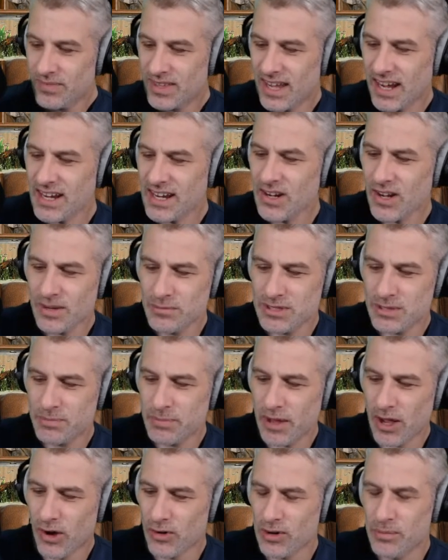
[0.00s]
Canine was a
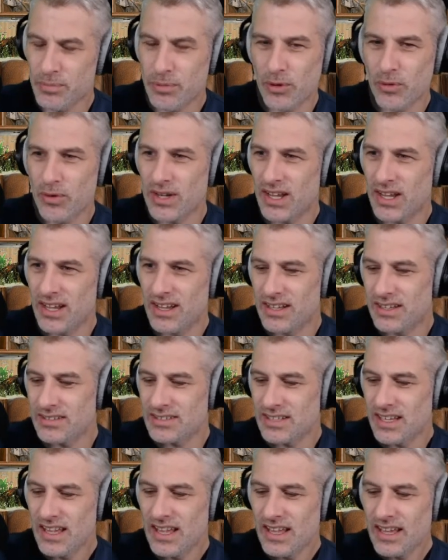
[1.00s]
bit horrible, wasn't it?
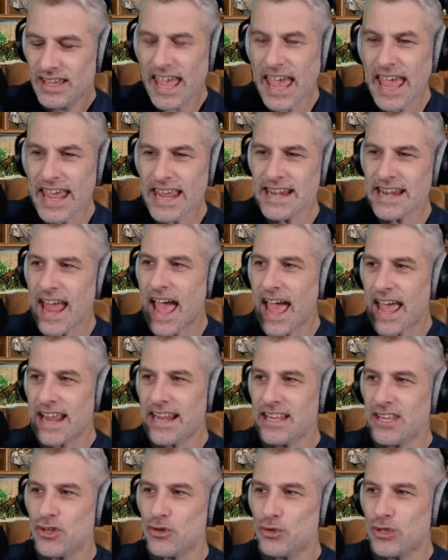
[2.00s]
It's,
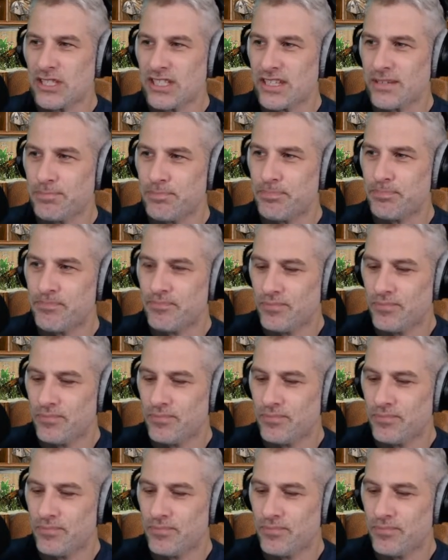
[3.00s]
canine used to.